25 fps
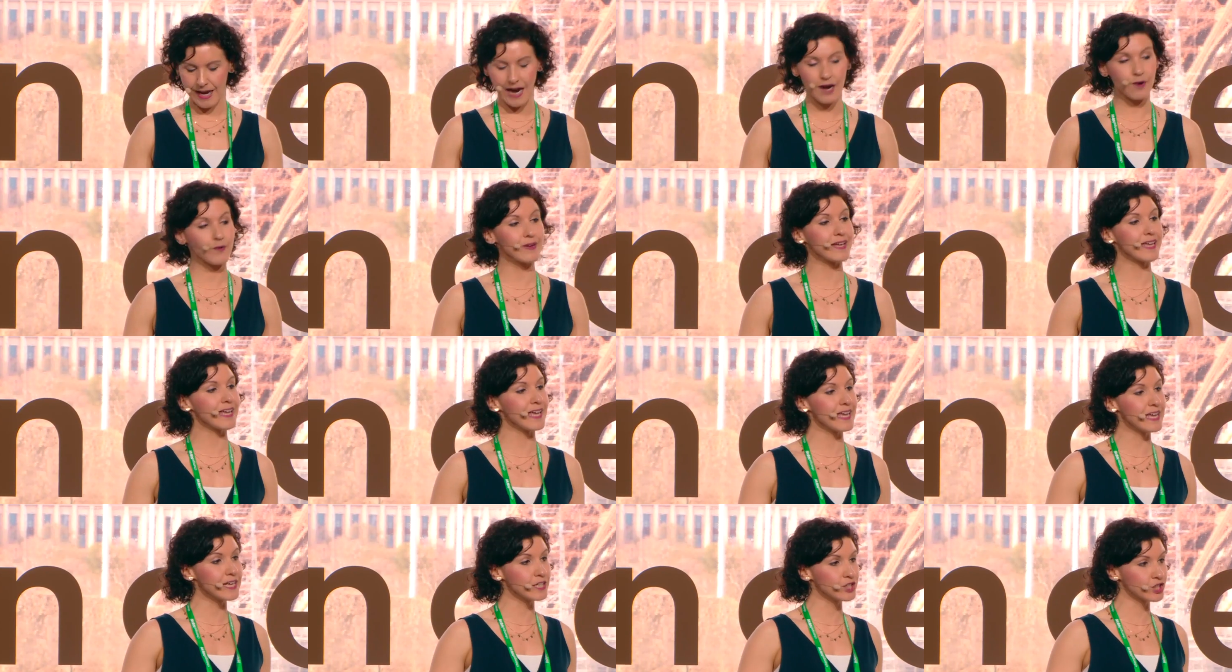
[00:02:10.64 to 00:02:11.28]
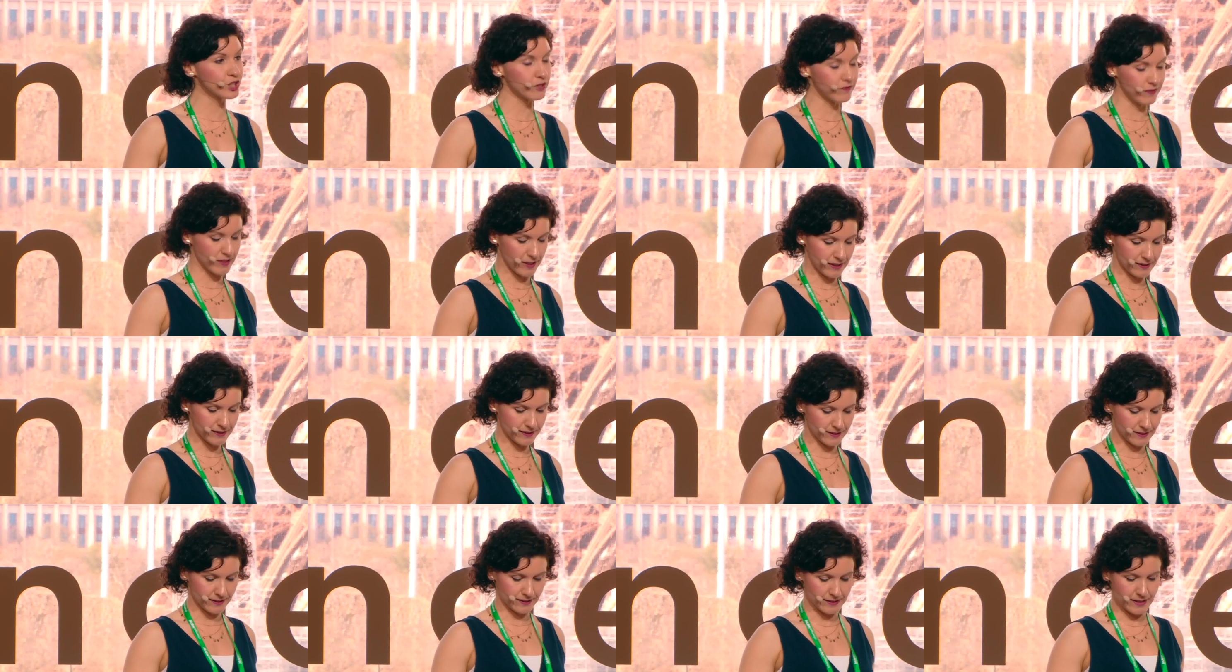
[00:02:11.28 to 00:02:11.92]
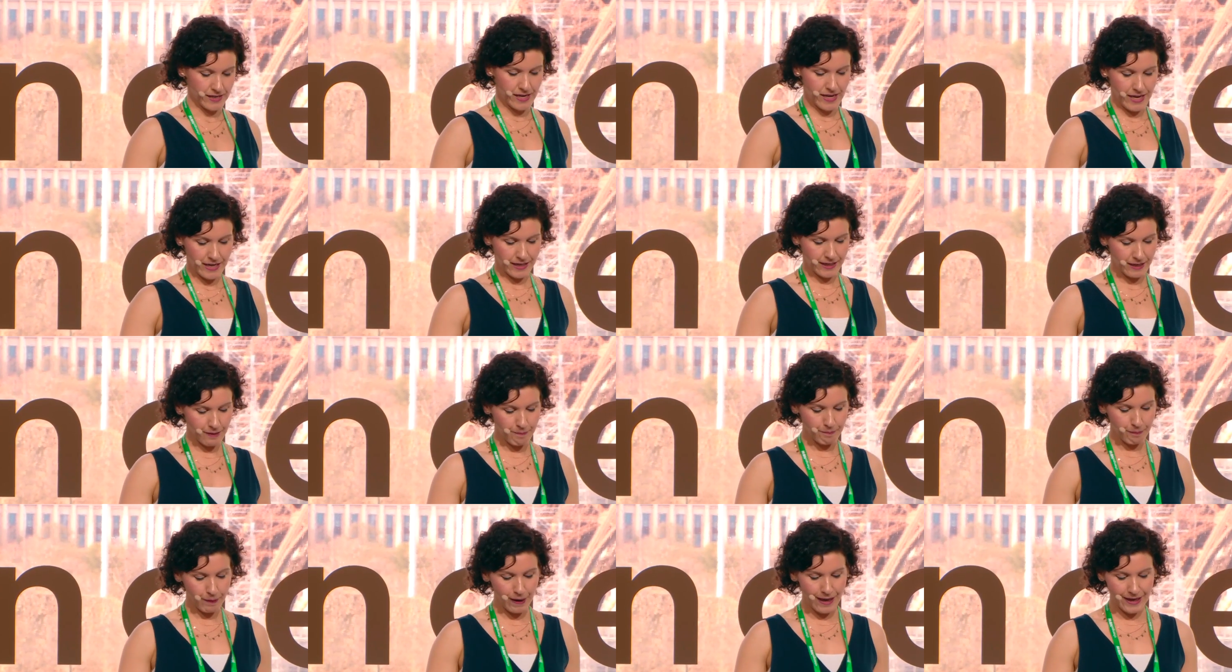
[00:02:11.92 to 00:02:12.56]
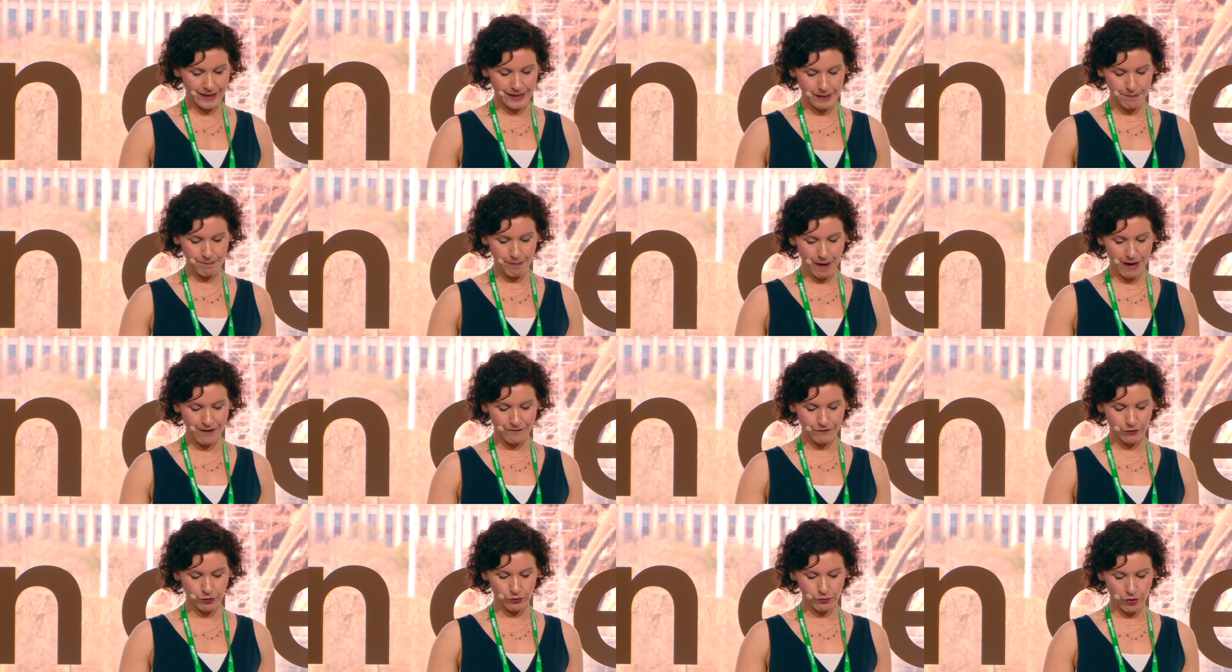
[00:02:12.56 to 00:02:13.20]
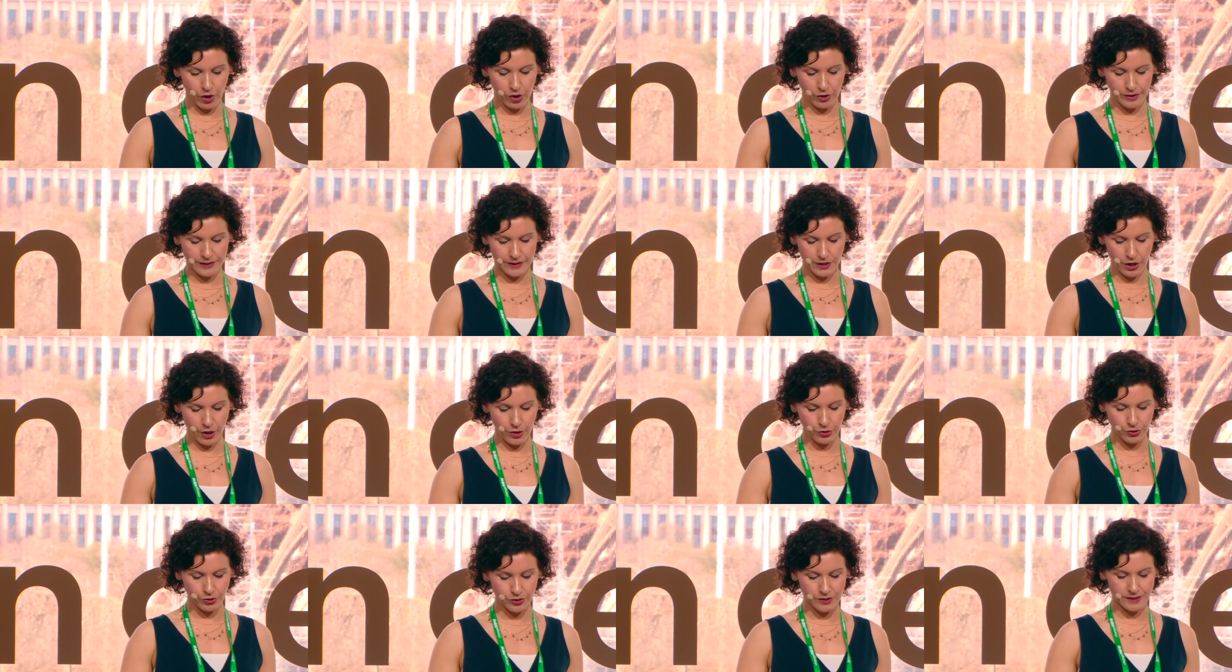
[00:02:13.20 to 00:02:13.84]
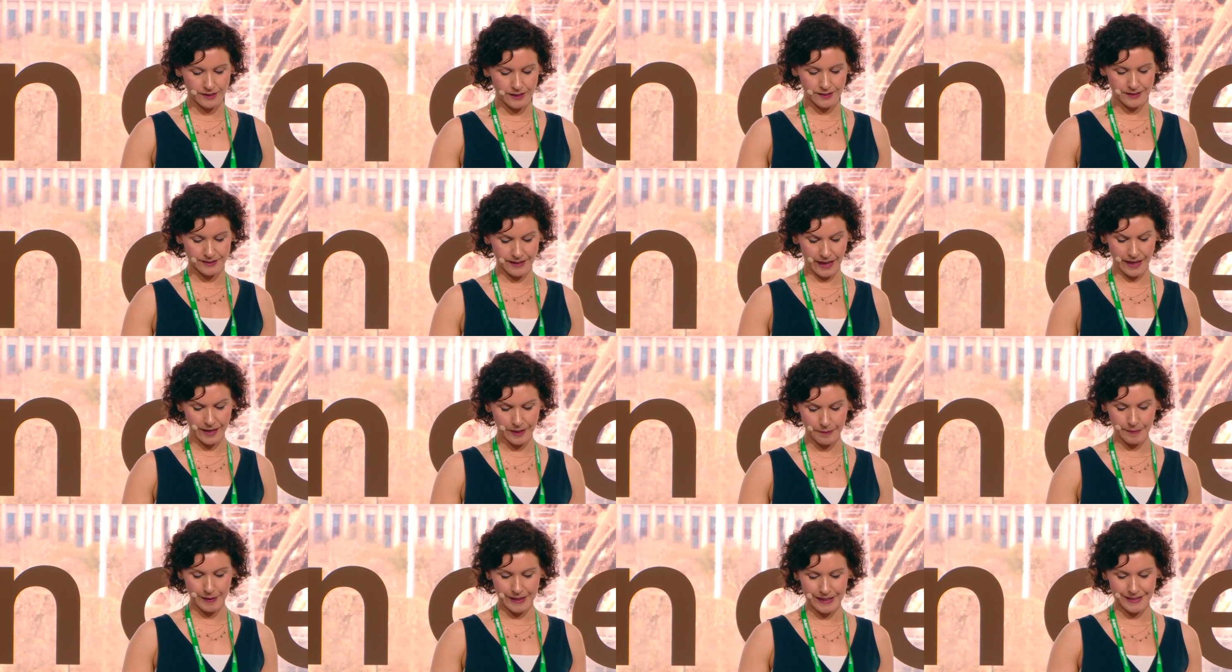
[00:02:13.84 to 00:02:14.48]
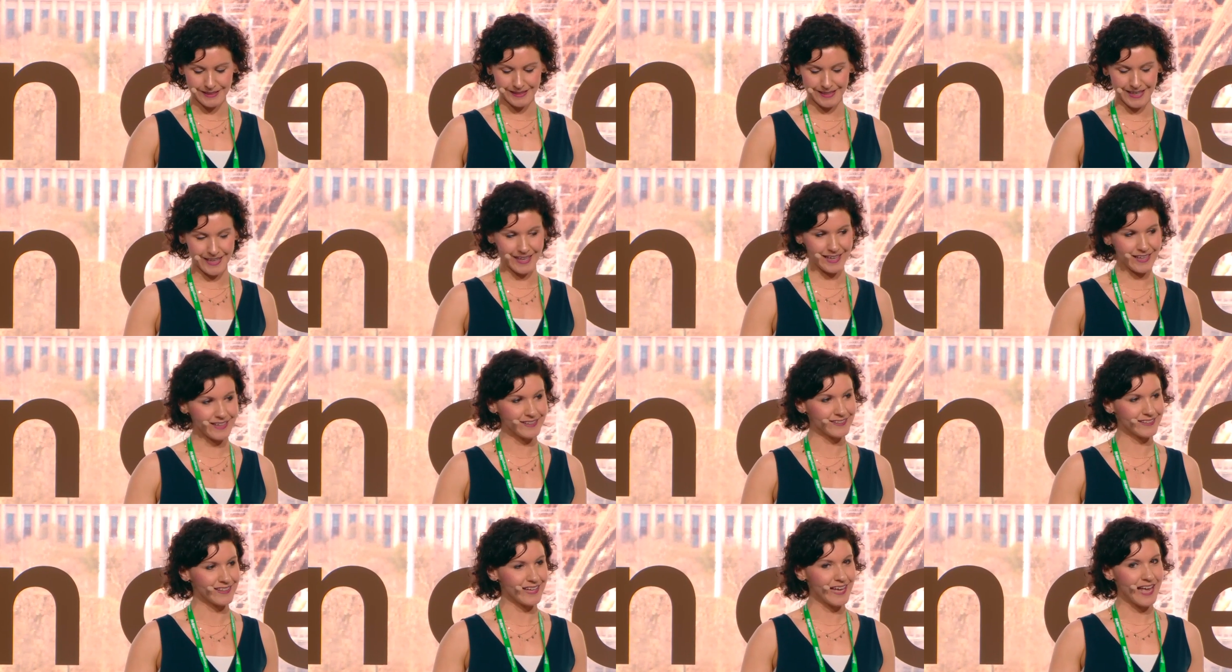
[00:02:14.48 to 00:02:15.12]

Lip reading: how each of us can play an impactful role in ocean sustainability,